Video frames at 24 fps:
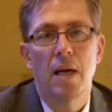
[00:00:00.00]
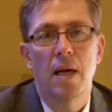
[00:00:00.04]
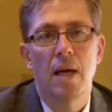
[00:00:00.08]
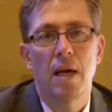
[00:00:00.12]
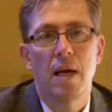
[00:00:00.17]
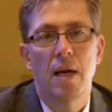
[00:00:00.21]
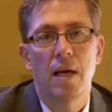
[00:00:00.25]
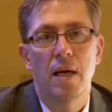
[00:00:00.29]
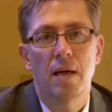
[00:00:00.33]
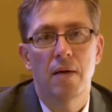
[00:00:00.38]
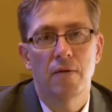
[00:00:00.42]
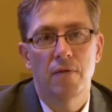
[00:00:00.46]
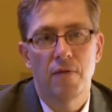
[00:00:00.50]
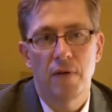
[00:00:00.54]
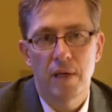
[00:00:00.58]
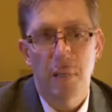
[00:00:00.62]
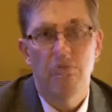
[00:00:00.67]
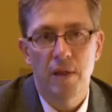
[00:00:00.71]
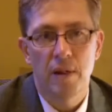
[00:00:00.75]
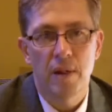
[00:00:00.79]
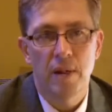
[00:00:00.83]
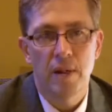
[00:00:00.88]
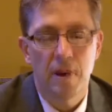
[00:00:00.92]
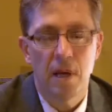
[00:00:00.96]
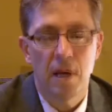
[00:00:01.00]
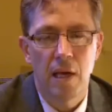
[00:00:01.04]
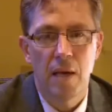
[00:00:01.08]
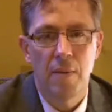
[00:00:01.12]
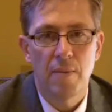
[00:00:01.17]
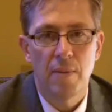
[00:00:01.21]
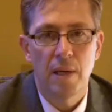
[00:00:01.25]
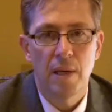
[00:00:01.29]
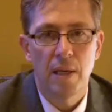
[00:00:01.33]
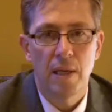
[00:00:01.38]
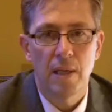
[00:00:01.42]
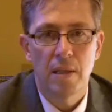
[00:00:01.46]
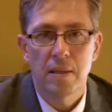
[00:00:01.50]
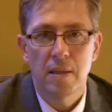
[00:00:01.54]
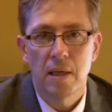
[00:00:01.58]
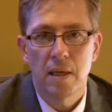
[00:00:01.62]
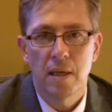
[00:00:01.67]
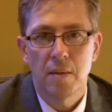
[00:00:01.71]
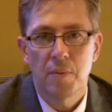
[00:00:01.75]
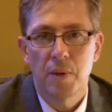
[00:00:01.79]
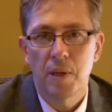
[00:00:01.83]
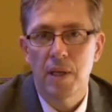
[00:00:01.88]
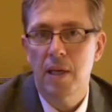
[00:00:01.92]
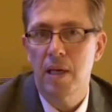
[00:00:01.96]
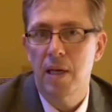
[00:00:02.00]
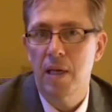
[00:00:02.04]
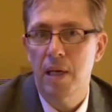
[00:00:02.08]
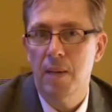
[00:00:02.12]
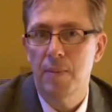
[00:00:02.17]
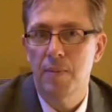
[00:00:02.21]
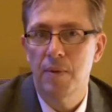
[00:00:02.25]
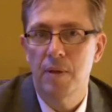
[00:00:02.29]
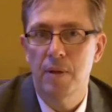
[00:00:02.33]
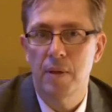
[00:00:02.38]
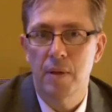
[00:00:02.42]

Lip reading: and investors came in and started picking up